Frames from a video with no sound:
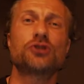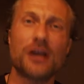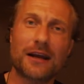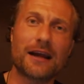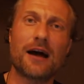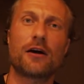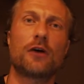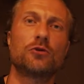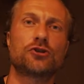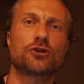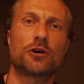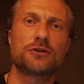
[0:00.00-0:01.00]
Check out
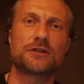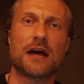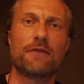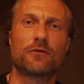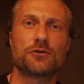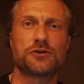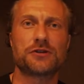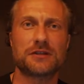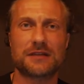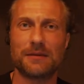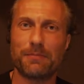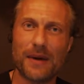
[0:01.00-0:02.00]
our charts,
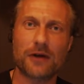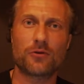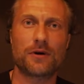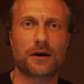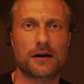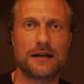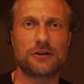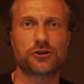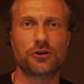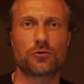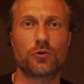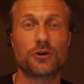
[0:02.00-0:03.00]
divergences, and pattern
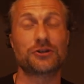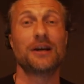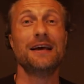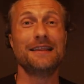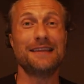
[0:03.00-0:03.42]
recognition course